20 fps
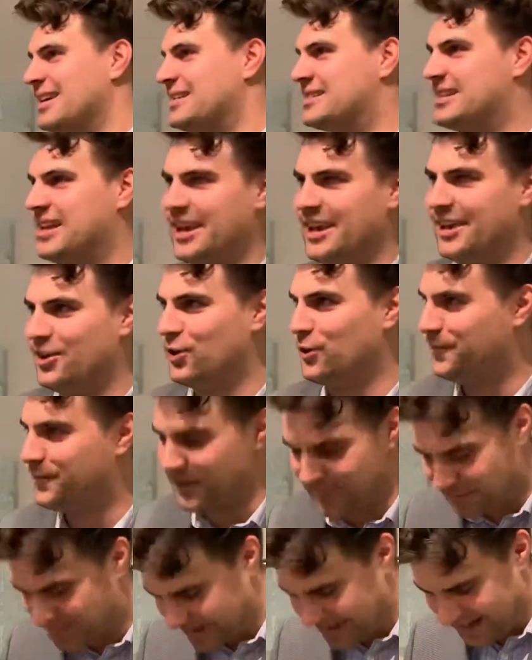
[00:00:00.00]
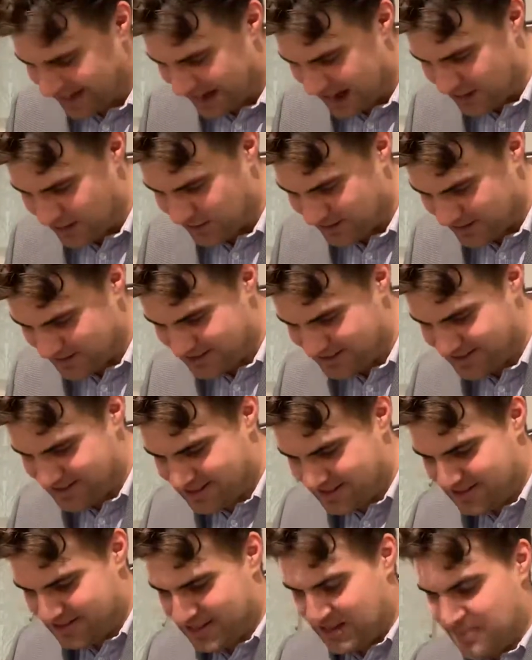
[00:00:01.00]
10 or 15
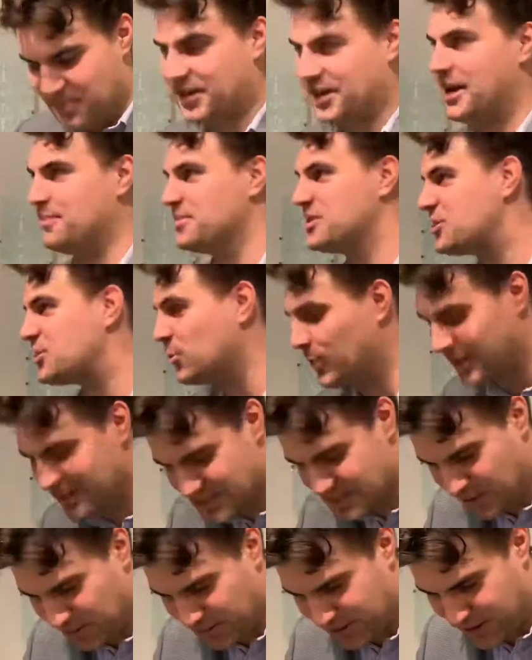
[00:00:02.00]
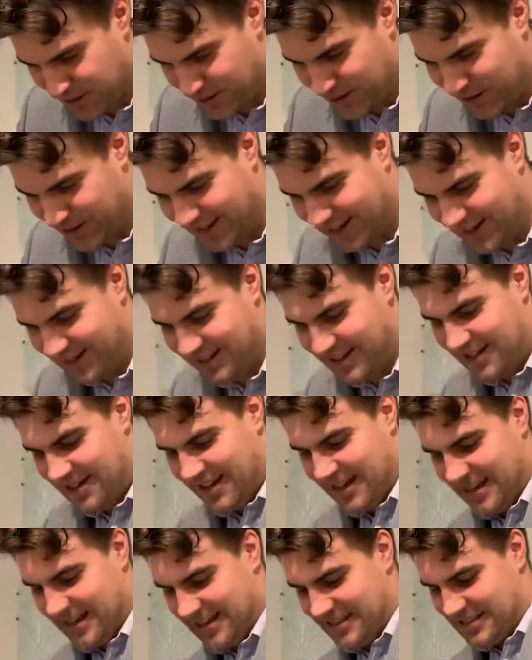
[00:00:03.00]
hours becomes 20 or 30,
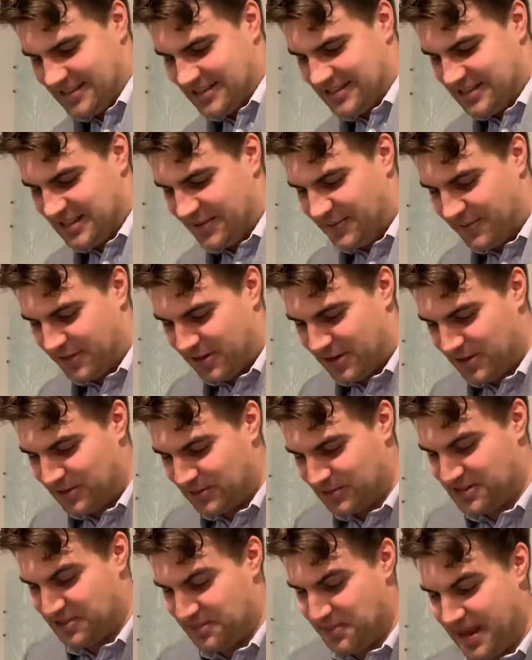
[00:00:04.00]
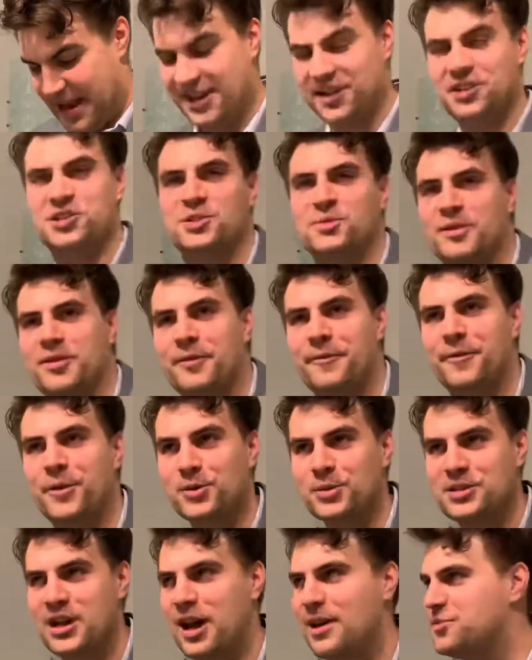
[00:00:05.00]
it is difficult to manage with a
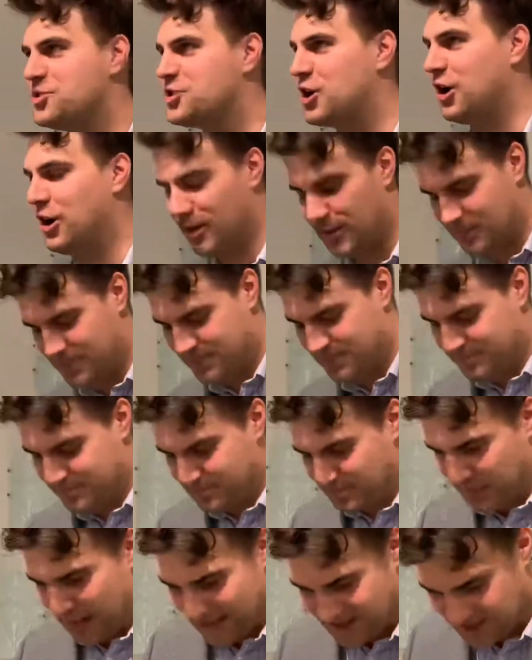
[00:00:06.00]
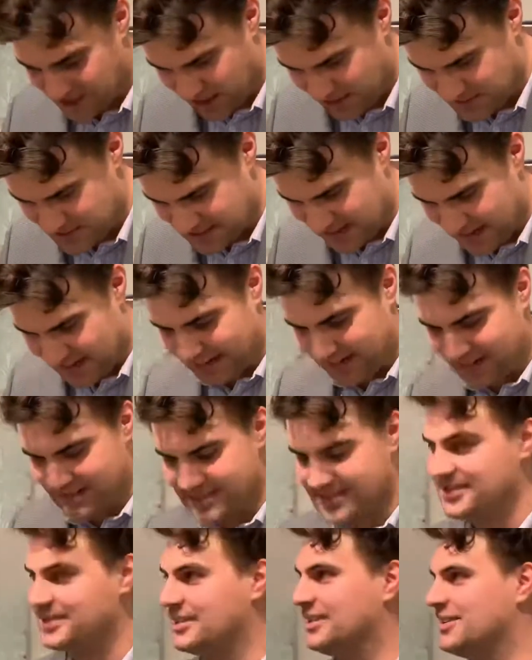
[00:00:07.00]
full-time job, part-time
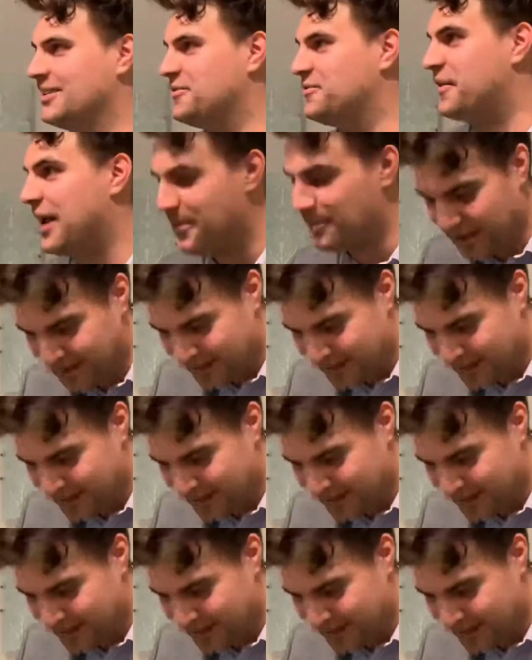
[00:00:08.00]
studies, family